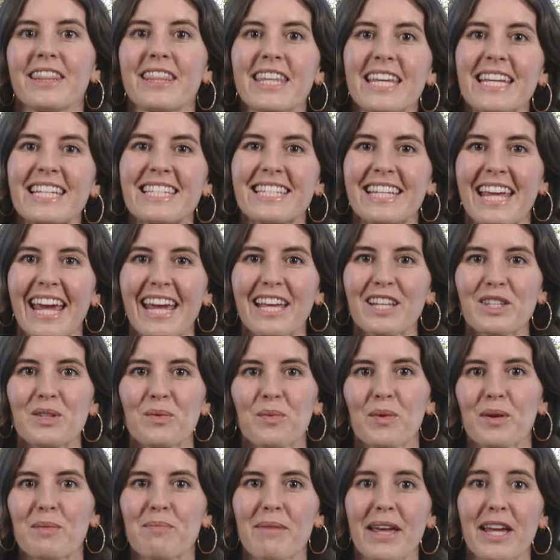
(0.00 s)
These
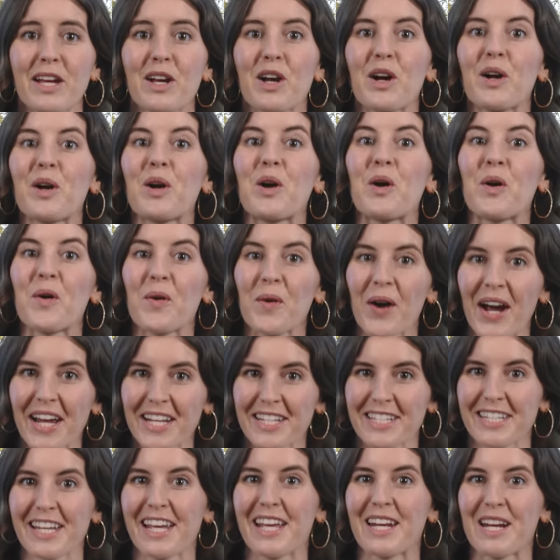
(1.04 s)
gates would make
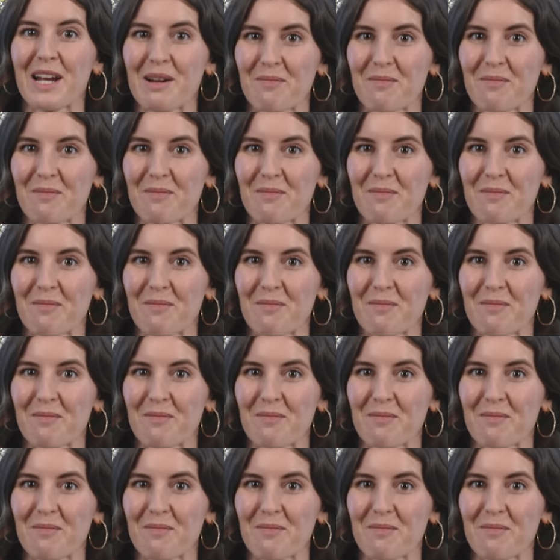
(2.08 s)
quite an